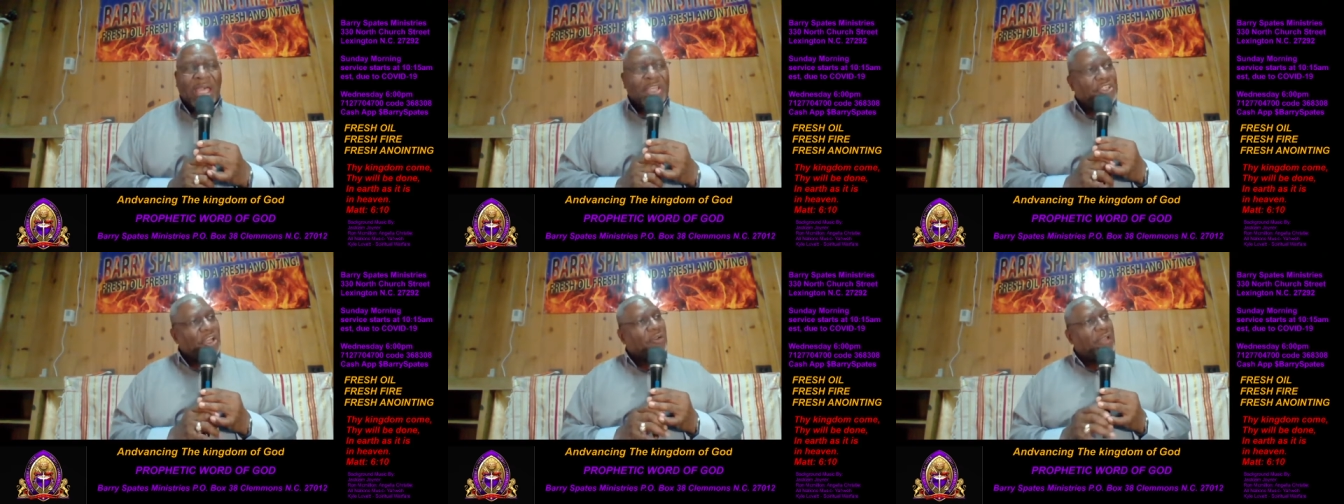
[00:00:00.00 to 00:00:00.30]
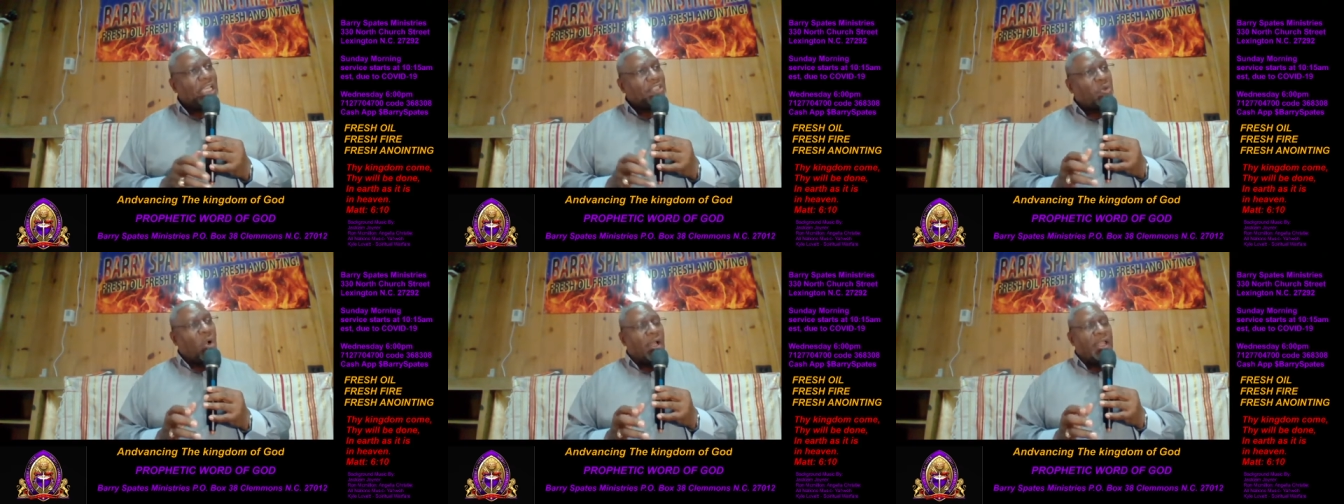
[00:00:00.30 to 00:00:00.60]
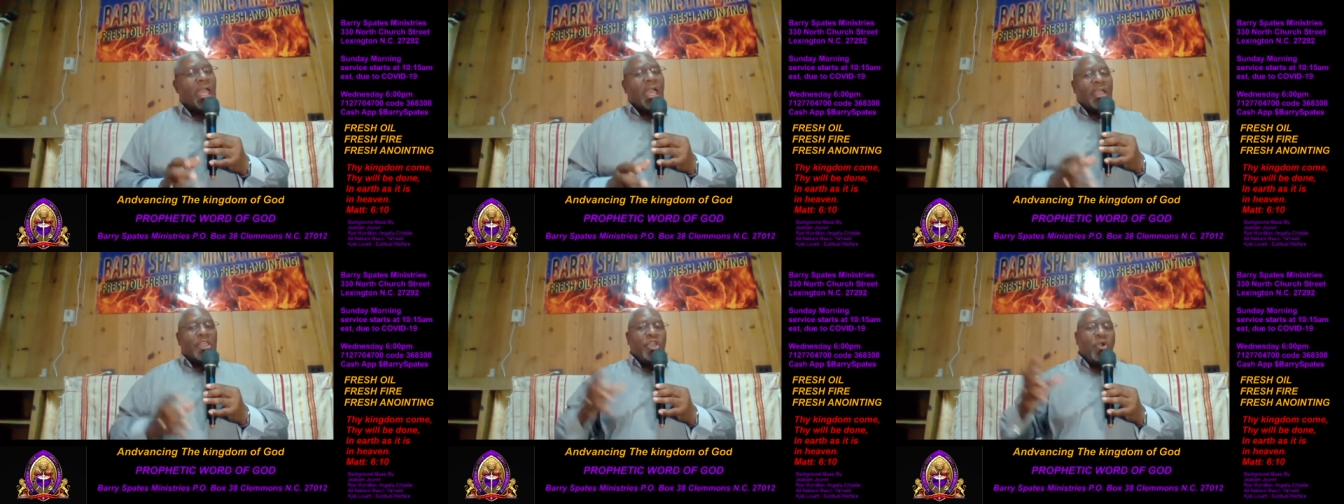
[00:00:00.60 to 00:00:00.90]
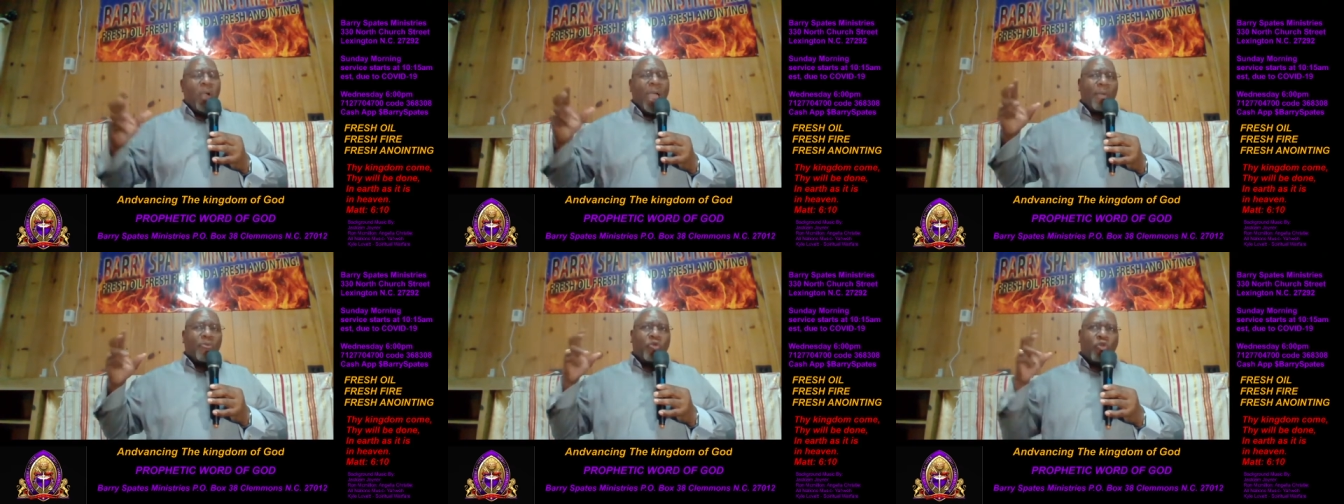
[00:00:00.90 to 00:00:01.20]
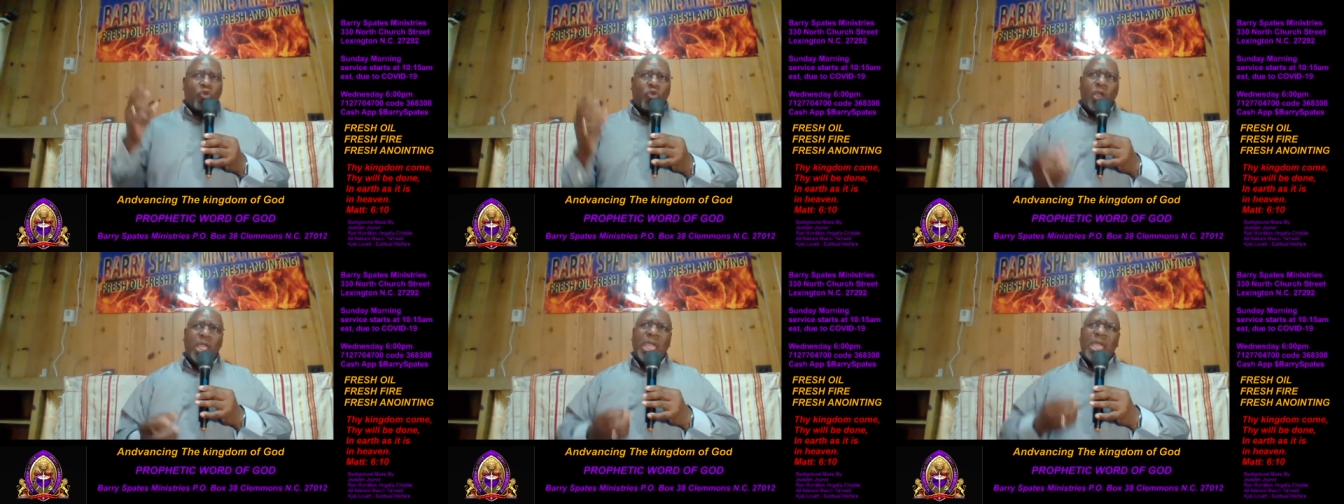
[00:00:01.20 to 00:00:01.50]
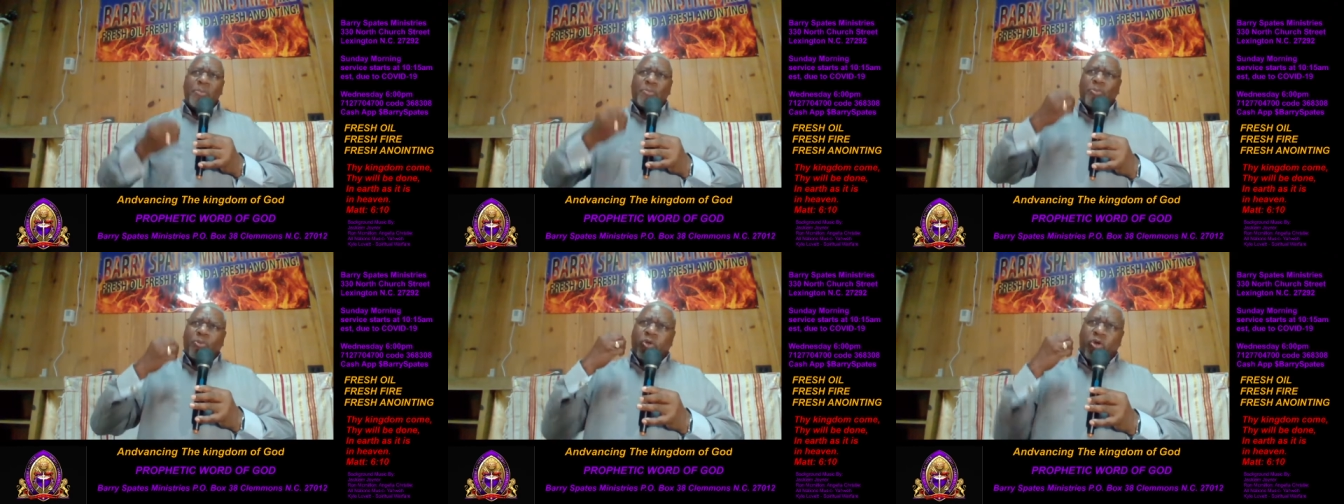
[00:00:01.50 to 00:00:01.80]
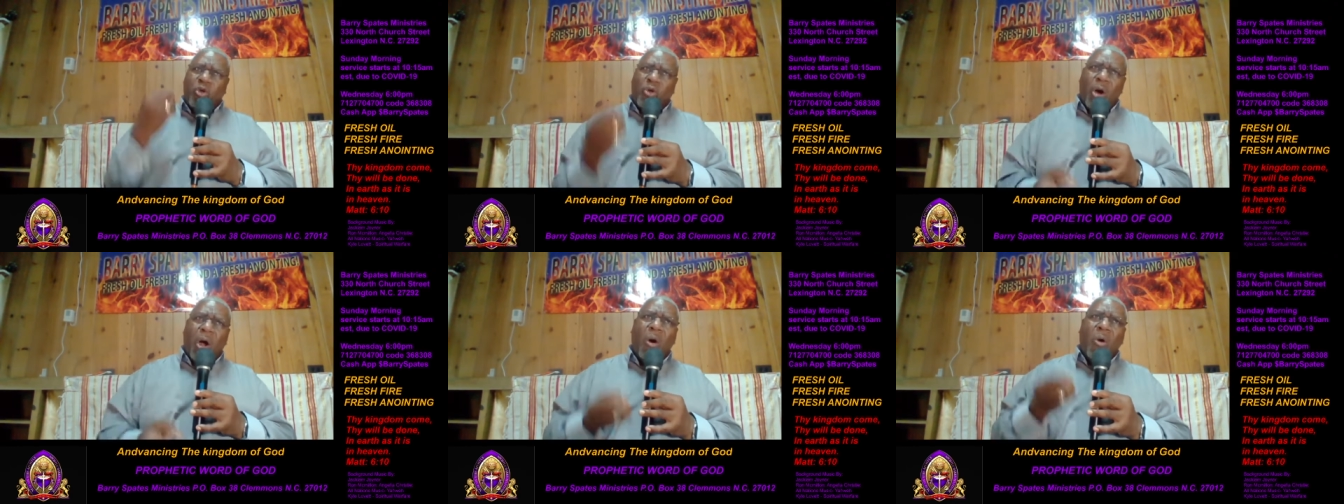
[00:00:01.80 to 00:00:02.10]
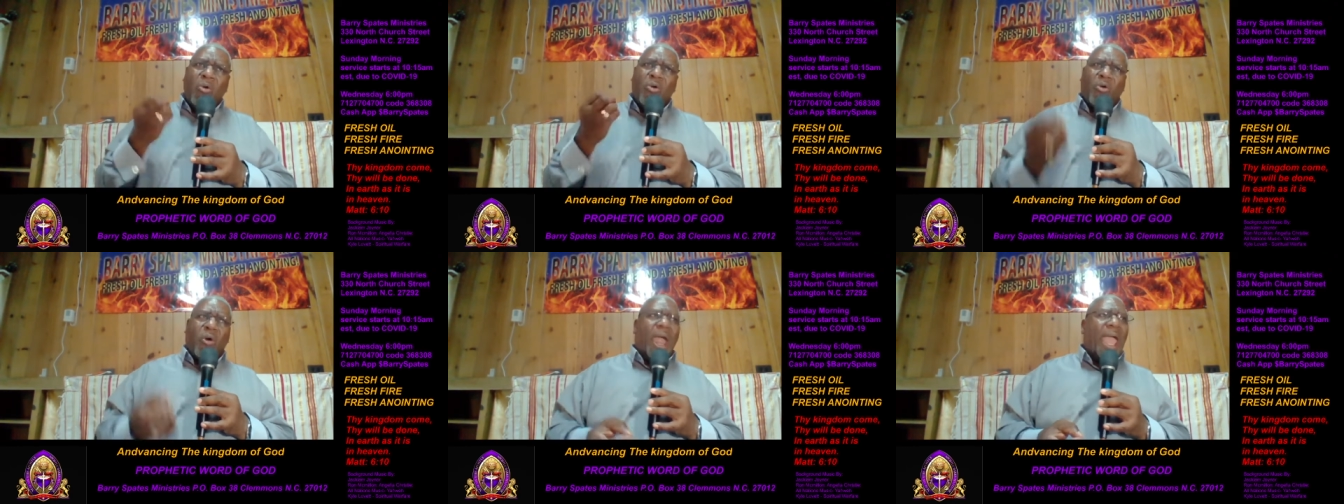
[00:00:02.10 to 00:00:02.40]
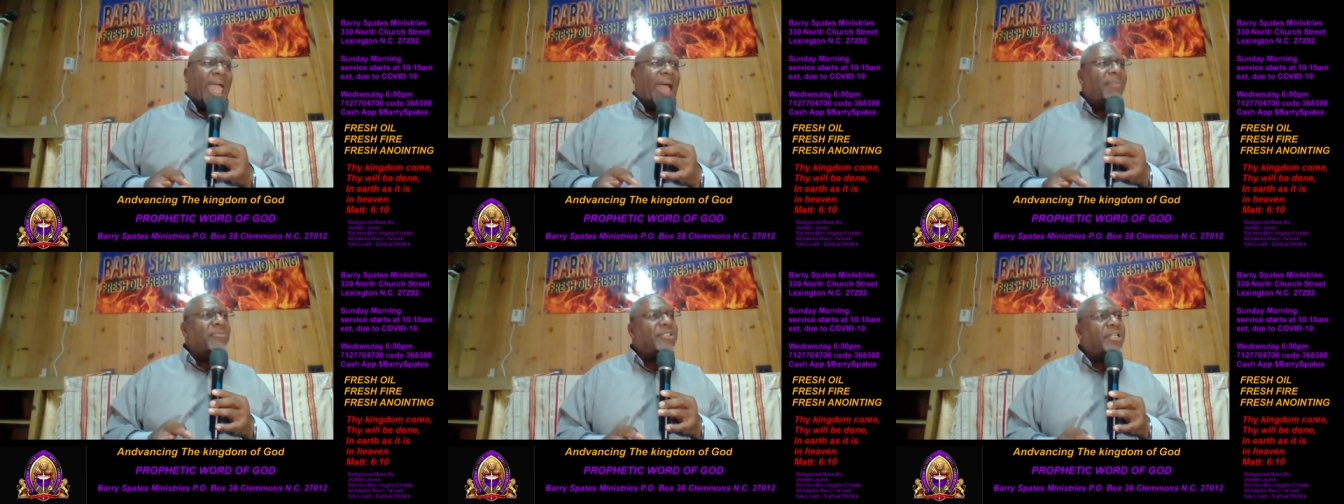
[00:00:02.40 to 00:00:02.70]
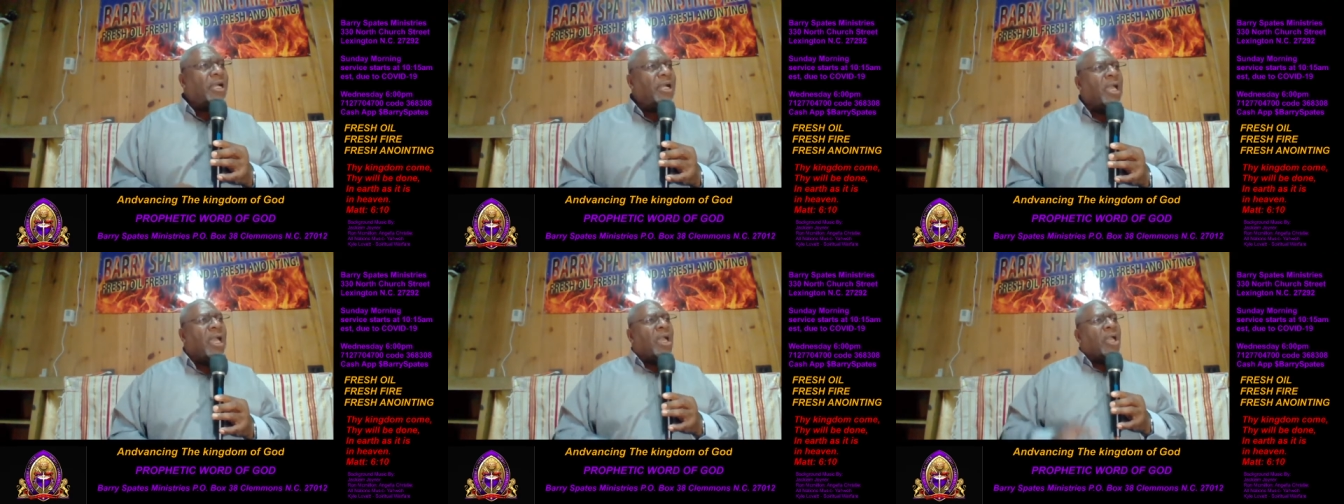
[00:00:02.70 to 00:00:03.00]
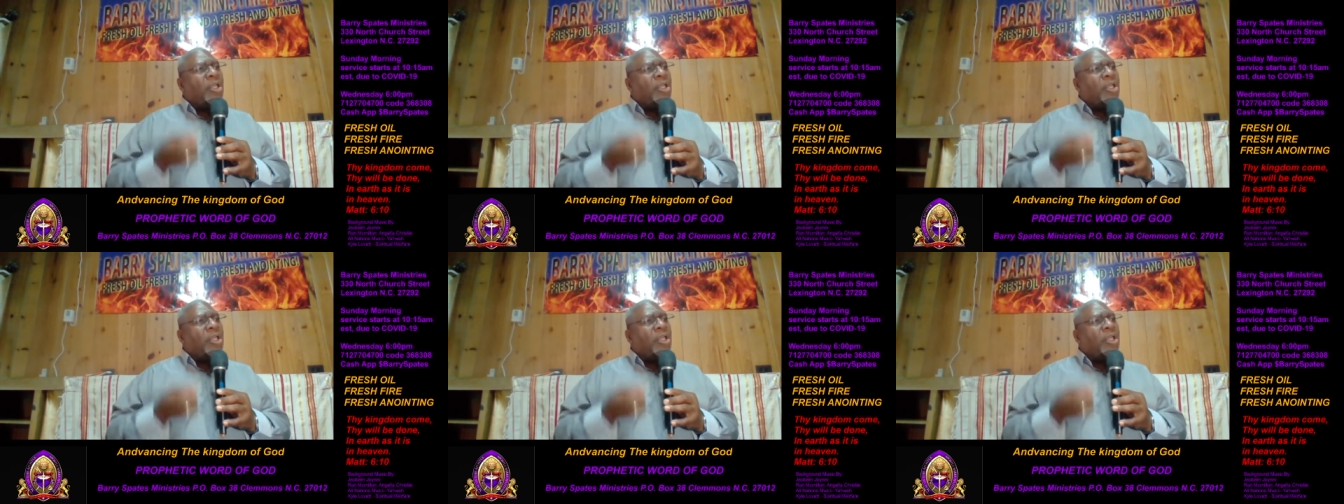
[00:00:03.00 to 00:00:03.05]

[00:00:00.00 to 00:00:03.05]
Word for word: So guess what? You have reprogrammed